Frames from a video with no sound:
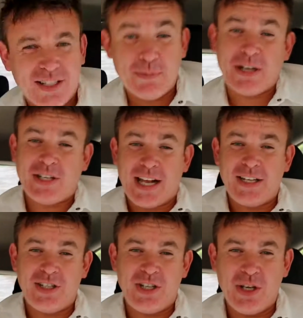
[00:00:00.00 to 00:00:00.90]
So my
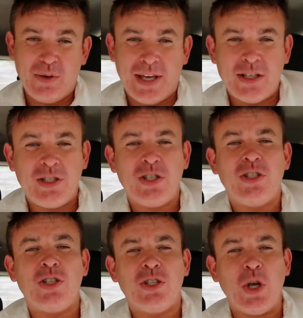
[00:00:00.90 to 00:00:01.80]
challenge to you is
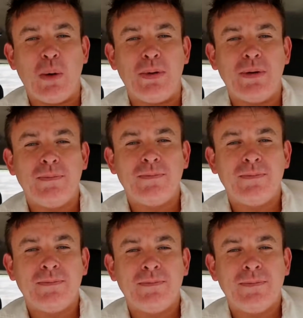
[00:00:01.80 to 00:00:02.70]
just to stop,
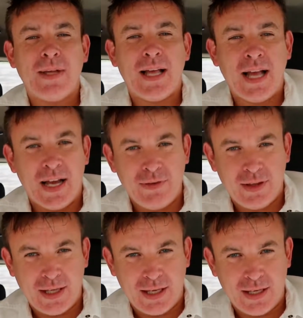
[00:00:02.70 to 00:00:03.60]
have a
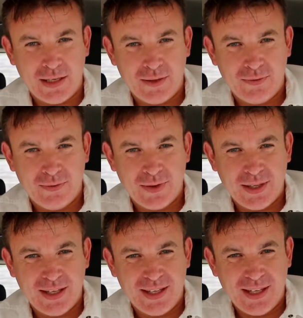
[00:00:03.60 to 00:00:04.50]
think.
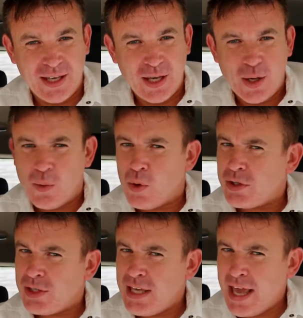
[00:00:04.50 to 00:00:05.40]

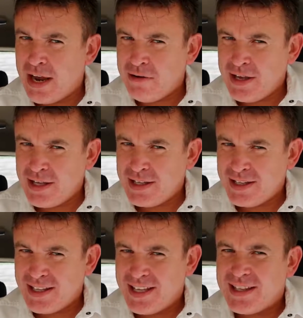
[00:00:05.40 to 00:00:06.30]
What's the area
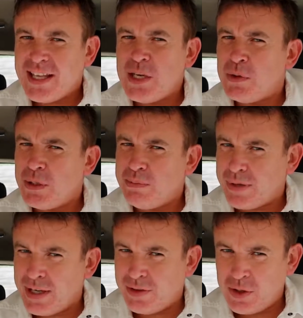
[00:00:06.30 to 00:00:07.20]
that you want to
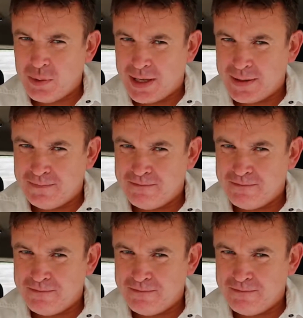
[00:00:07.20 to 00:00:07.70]
break through in?